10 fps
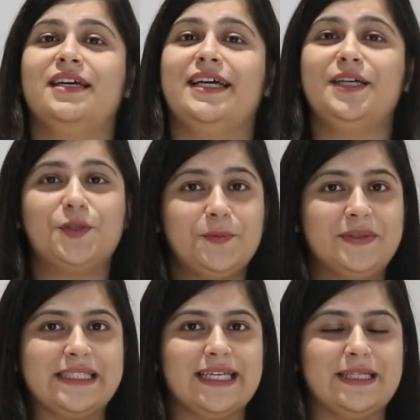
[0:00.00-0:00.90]
I hope
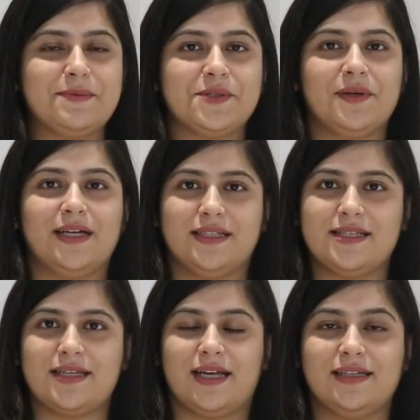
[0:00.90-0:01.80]
this helps you
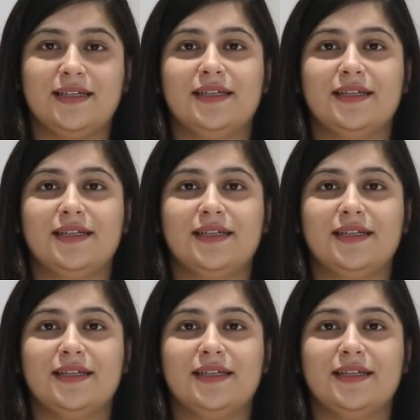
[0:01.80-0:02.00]
understand